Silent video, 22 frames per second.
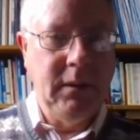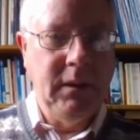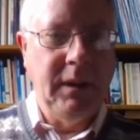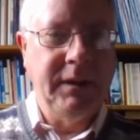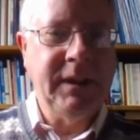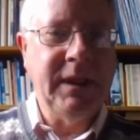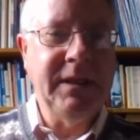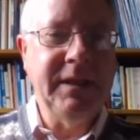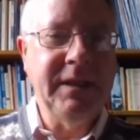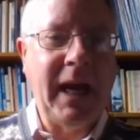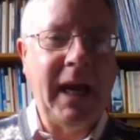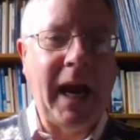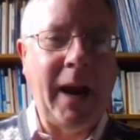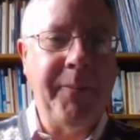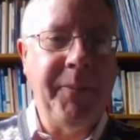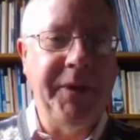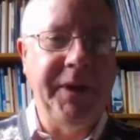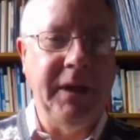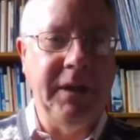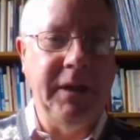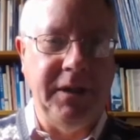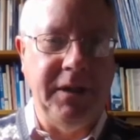It didn't
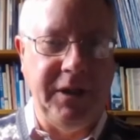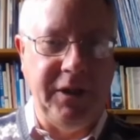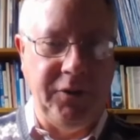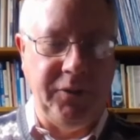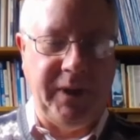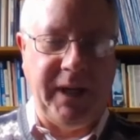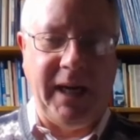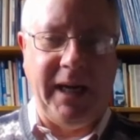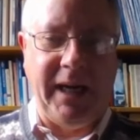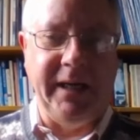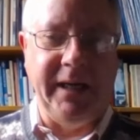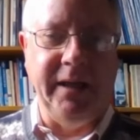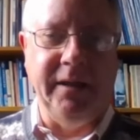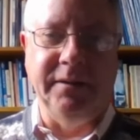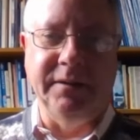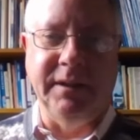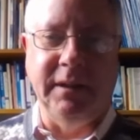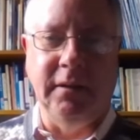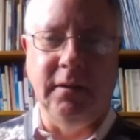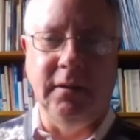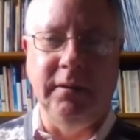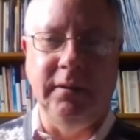happen in the UK
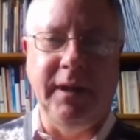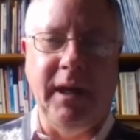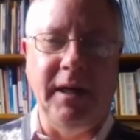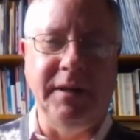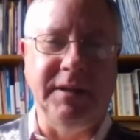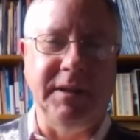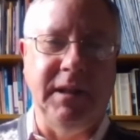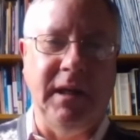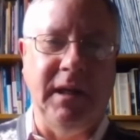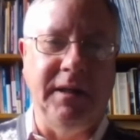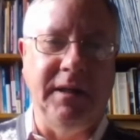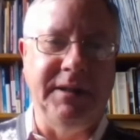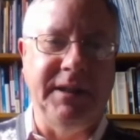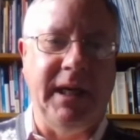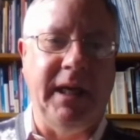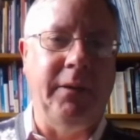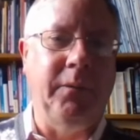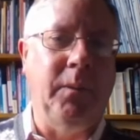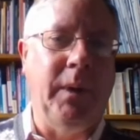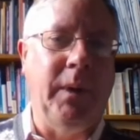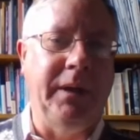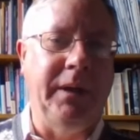until 1998